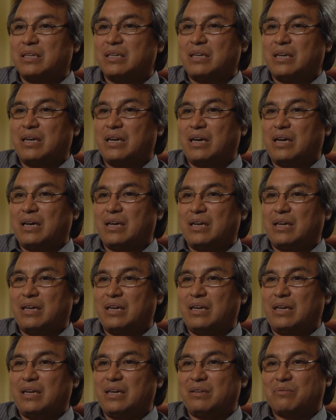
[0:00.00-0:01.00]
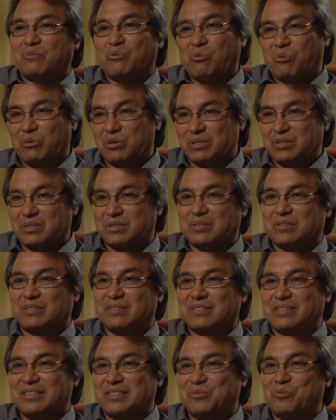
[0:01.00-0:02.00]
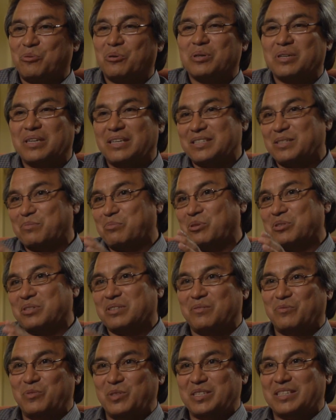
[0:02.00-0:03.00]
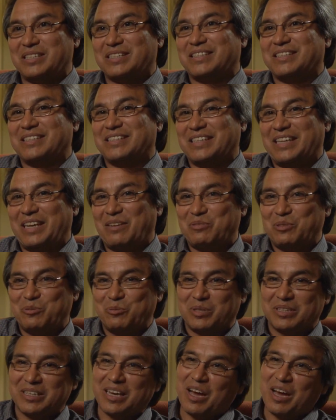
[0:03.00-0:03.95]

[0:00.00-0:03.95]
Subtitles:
And of course, to organize the parts of the visit that have to do with the